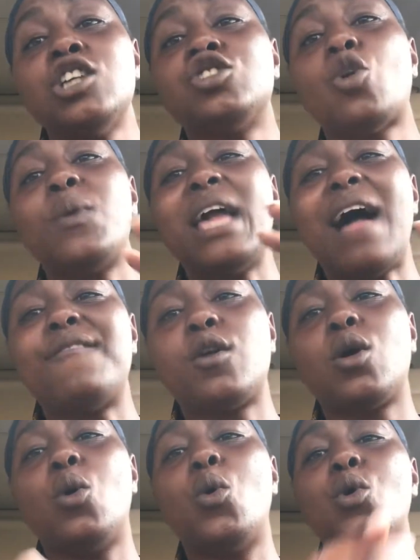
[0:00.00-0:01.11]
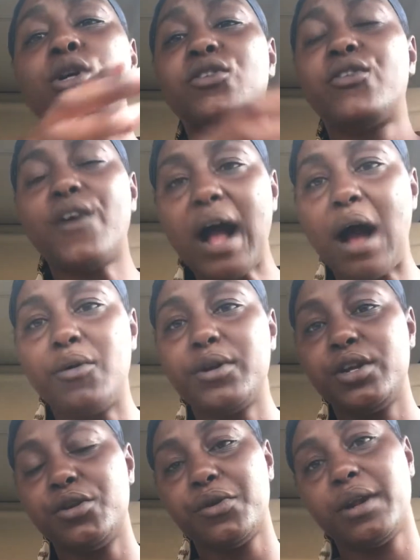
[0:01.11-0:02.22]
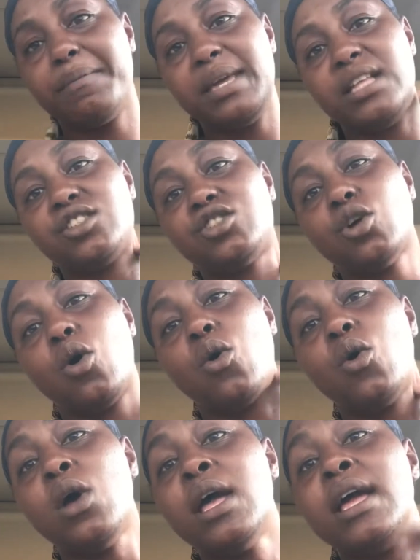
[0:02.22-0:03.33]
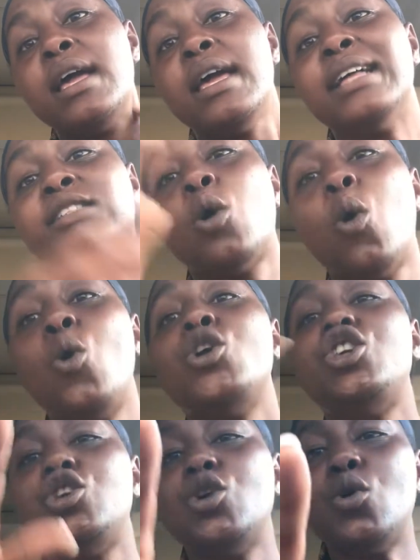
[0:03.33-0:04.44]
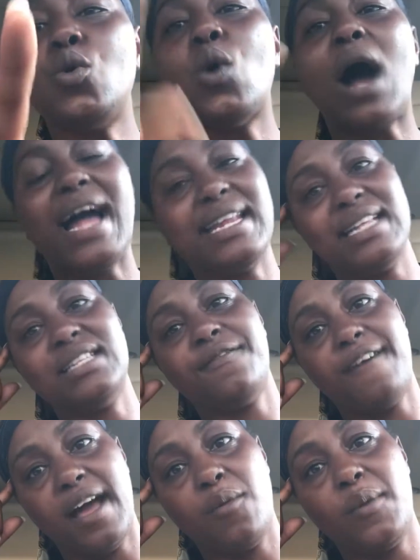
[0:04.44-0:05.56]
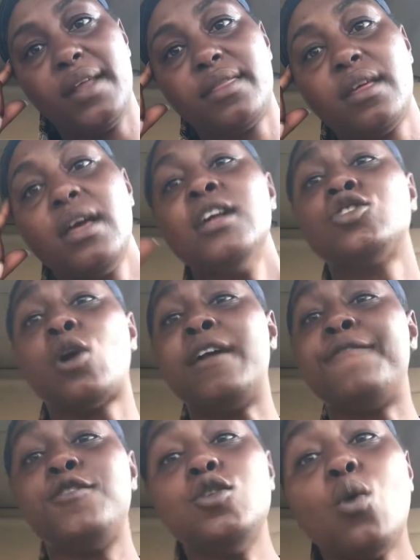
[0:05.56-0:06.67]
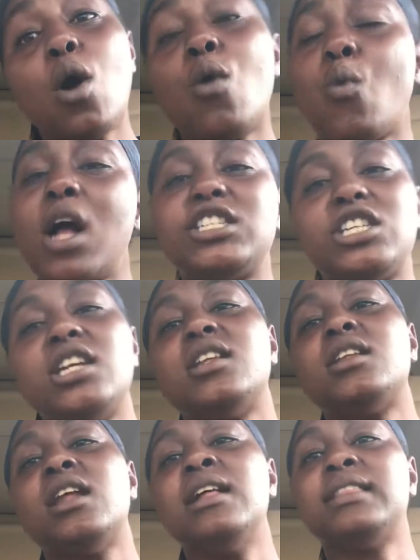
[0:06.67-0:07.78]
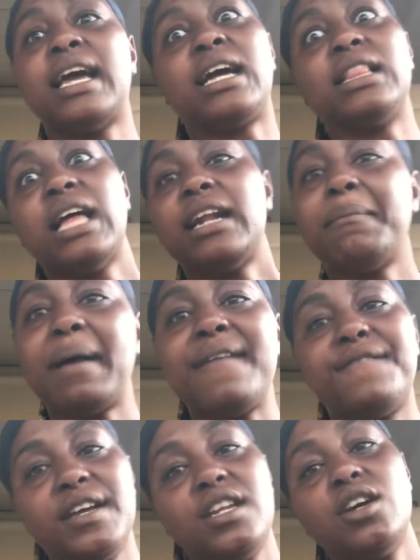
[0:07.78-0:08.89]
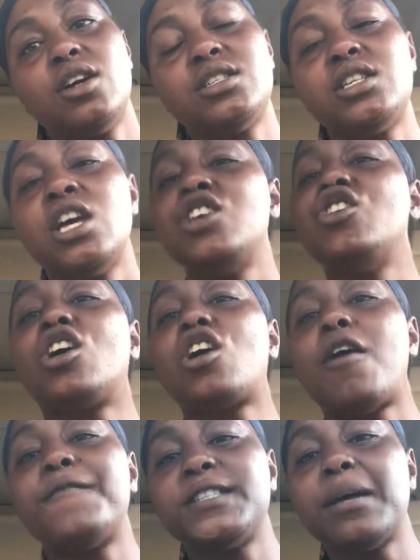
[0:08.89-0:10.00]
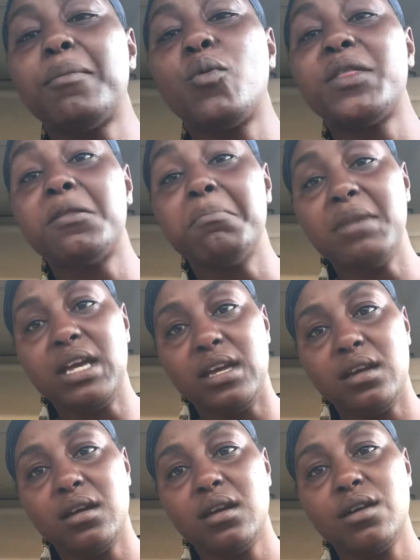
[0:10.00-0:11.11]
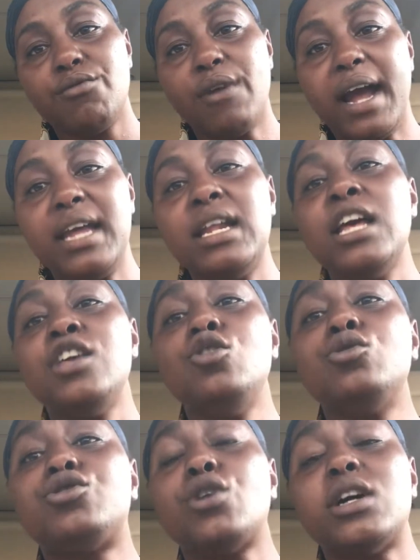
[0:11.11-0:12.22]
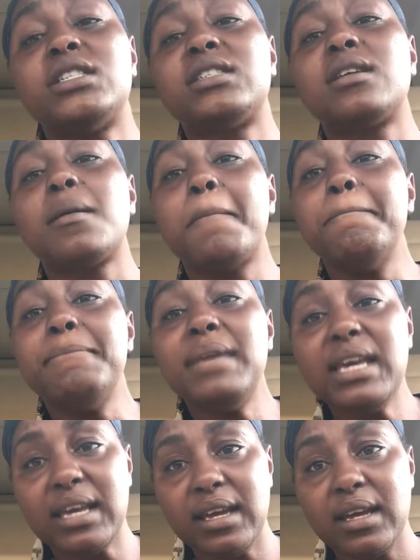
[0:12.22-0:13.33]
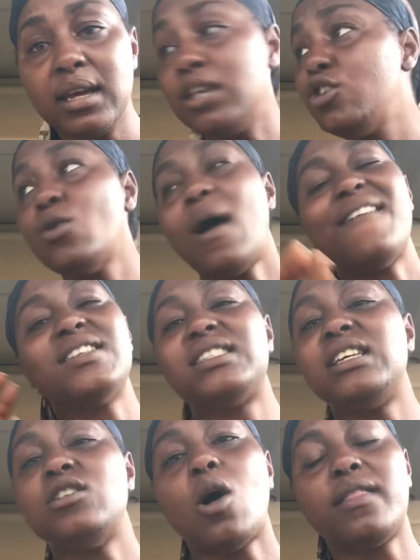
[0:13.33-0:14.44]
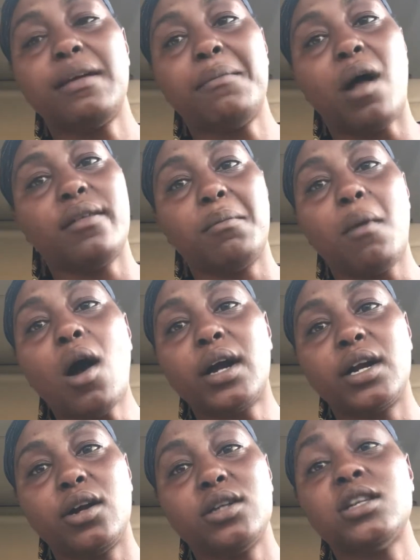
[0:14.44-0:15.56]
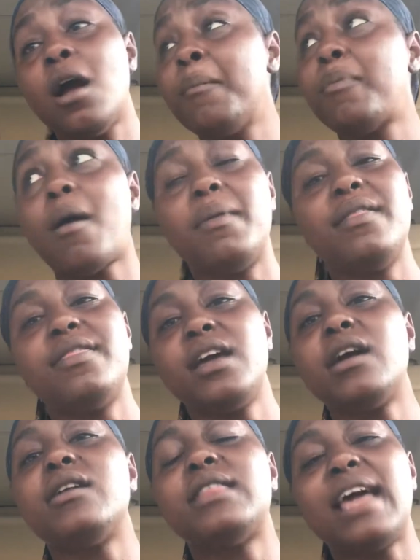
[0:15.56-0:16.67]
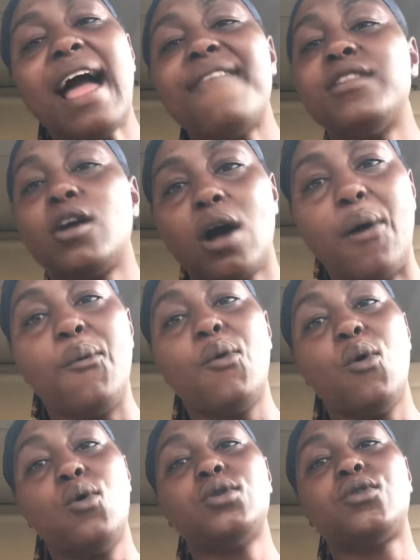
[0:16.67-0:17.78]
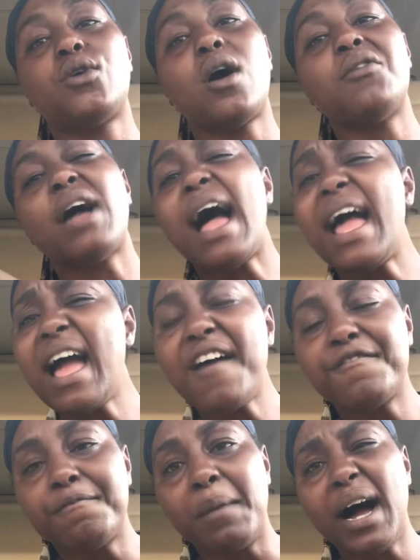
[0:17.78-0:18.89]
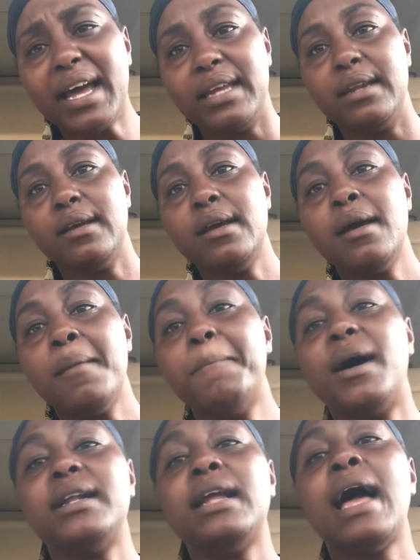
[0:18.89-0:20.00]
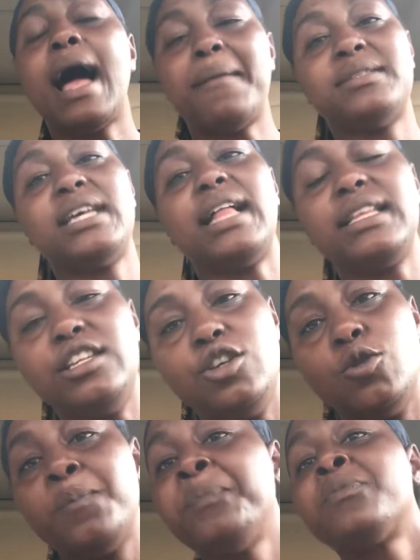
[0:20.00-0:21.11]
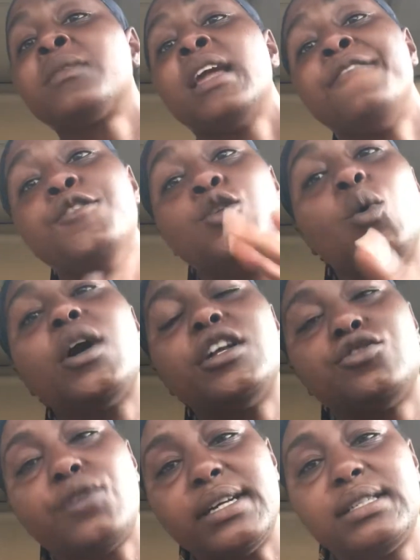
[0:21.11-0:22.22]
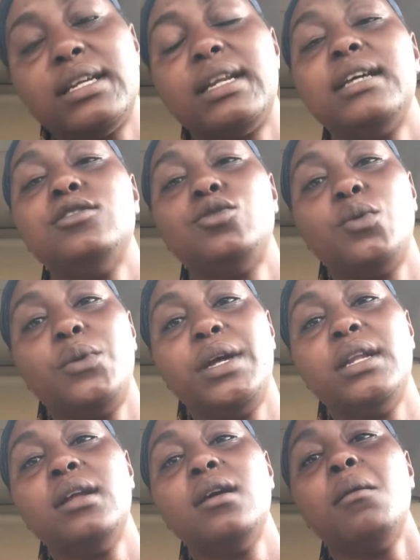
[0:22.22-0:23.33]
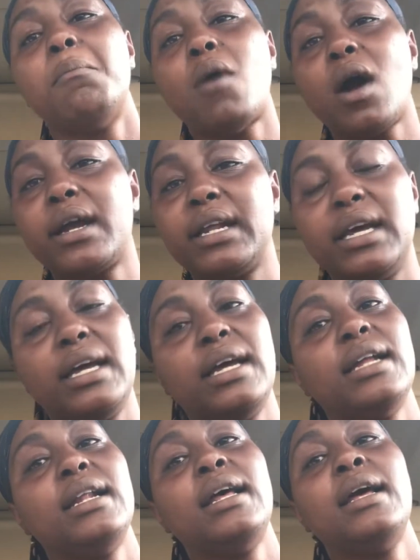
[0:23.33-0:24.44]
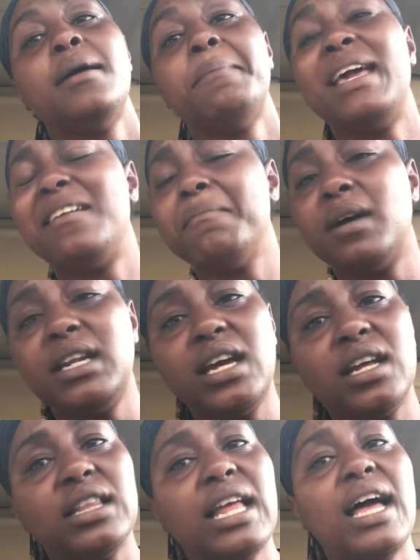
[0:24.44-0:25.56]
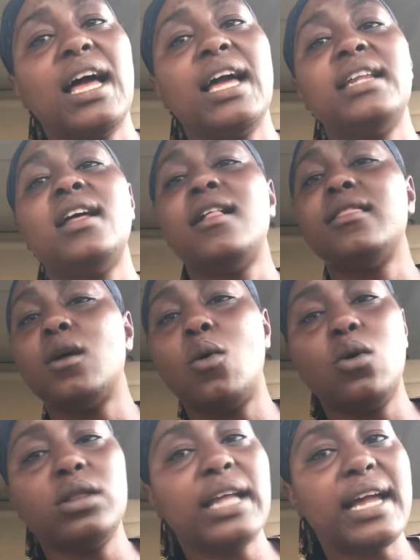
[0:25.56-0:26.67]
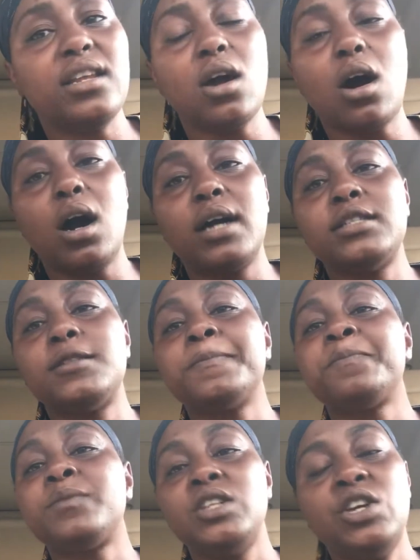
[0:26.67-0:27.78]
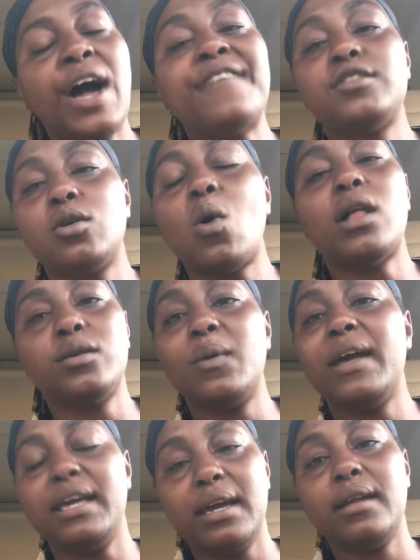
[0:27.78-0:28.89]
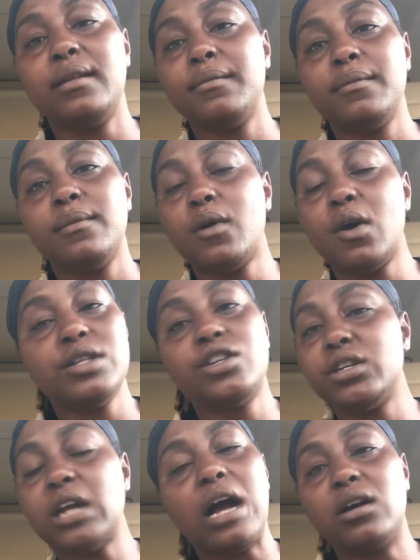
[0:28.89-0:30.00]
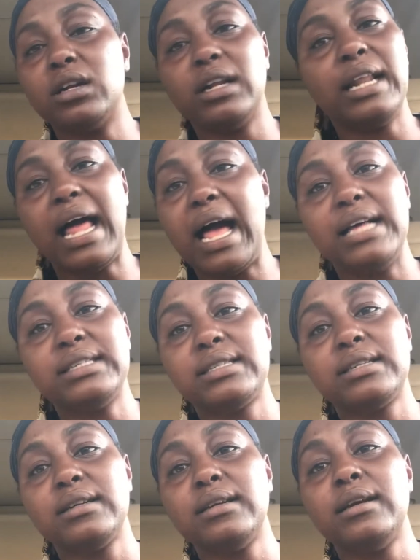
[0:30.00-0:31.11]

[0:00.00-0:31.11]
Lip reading: So we have our own crowd, you know what I mean? So it's who you identify with. So if you are watching like a lot of my videos, you're comfortable with me, right? You trust me. You haven't seen all them other marketers. Probably they have their own crowd. I have mine. But I'm telling you, if you are interested in doing marketing, making money online, the whole 9 yards, you have to go all the way in, or else you're not going to last.